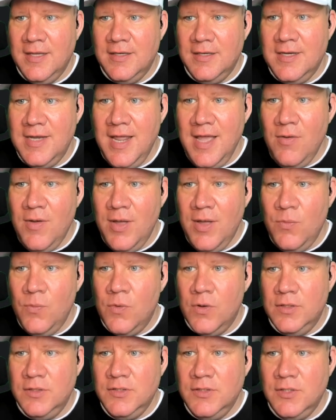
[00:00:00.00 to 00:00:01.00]
now I
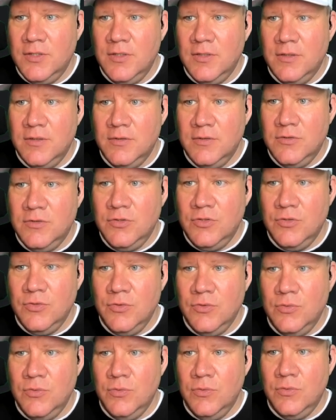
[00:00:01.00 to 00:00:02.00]
want
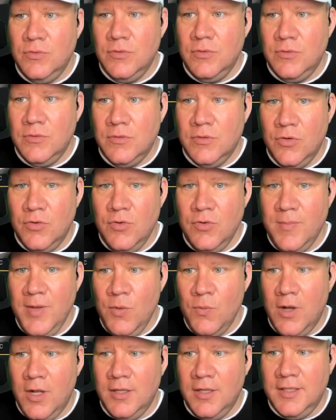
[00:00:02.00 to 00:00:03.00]
to go to my
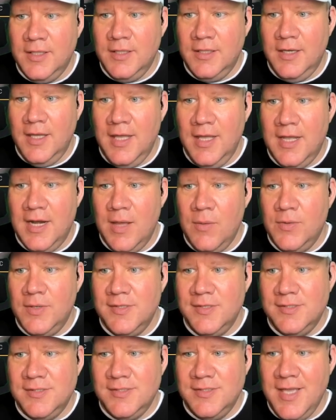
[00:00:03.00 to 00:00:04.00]
wallet and I want
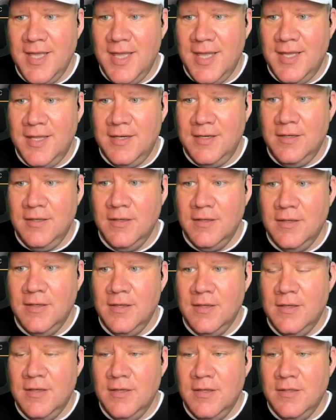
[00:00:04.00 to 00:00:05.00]
to send
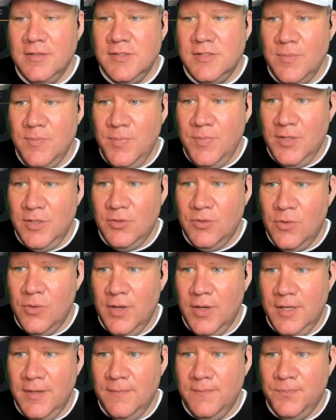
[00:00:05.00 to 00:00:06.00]
some
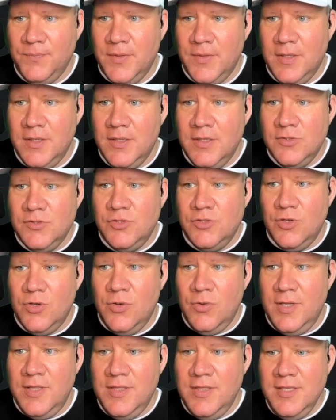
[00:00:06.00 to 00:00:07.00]
Bitcoin.
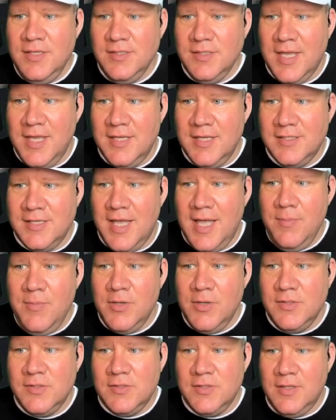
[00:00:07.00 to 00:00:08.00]
So in this case, I'm
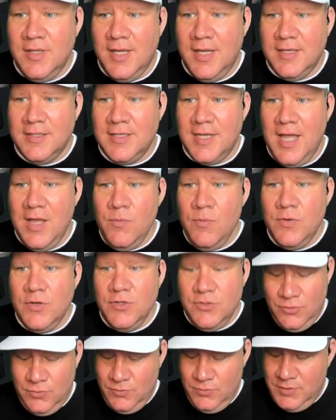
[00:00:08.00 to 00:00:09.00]
going to select, I want
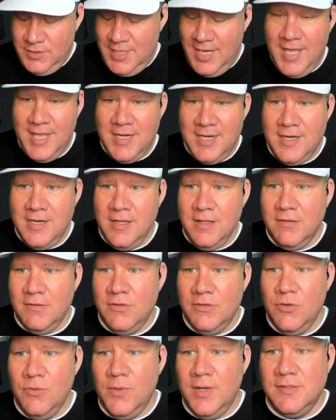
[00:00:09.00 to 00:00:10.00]
to do 10
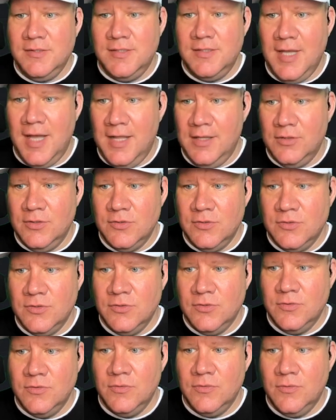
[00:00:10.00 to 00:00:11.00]
US
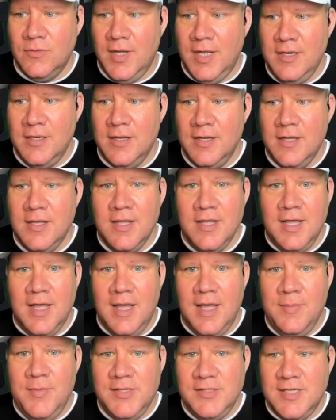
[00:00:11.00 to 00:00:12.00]
dollars, right?
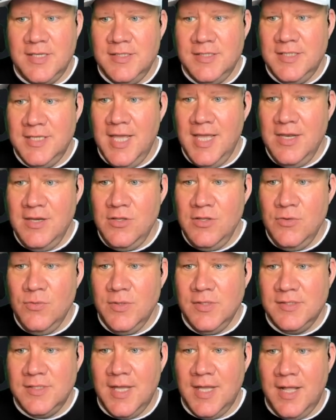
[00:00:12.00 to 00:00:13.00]
I'm going to send 10
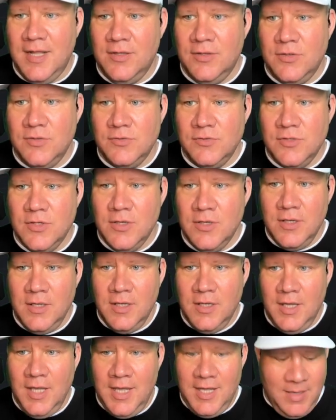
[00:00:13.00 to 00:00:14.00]
US dollars
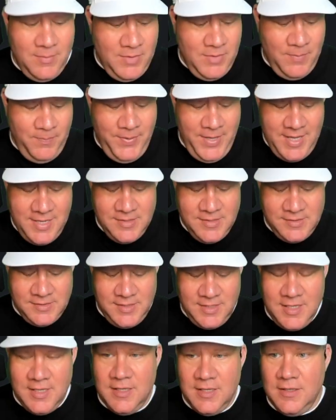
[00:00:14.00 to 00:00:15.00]
and I'm going to paste
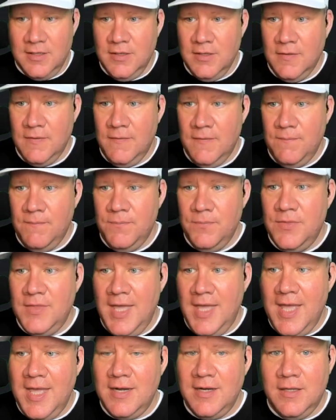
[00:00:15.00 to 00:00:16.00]
in
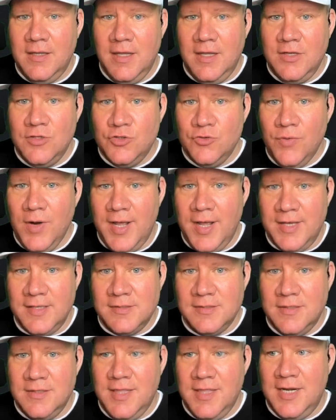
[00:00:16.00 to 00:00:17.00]
that
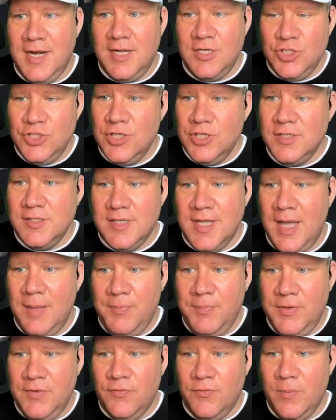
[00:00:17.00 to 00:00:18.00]
address that I just
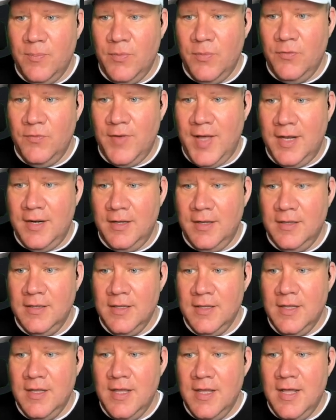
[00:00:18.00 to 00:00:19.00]
copied from Bovada.
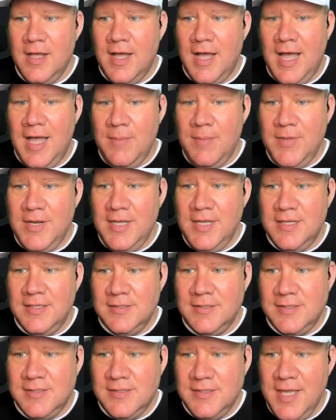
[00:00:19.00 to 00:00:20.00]
I'm going to
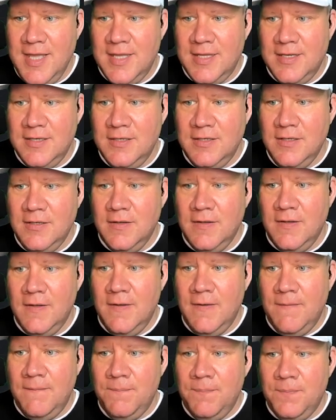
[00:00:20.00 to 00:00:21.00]
hit send
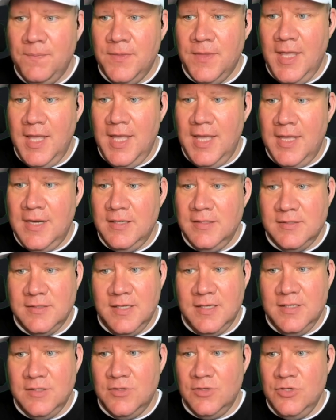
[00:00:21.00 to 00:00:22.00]
and it
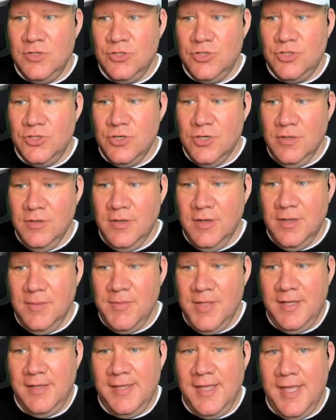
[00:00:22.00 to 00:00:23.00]
says, are you sure? I'm
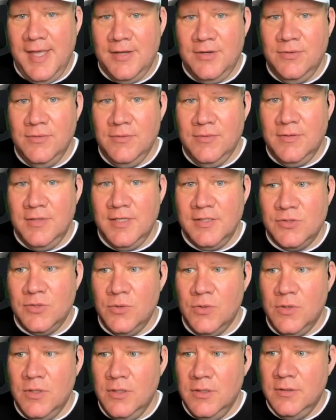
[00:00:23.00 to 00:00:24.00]
like, yeah, dude, that's
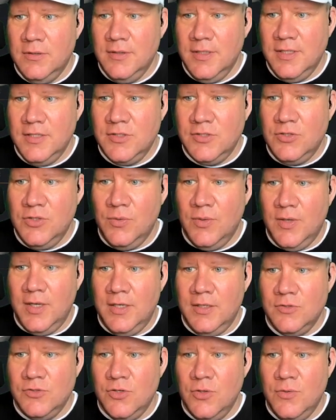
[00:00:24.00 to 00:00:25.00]
cool. Let's do
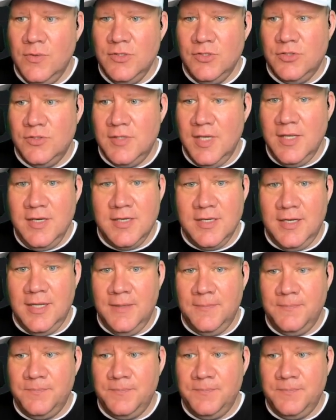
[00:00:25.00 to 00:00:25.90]
it. So it's sending it.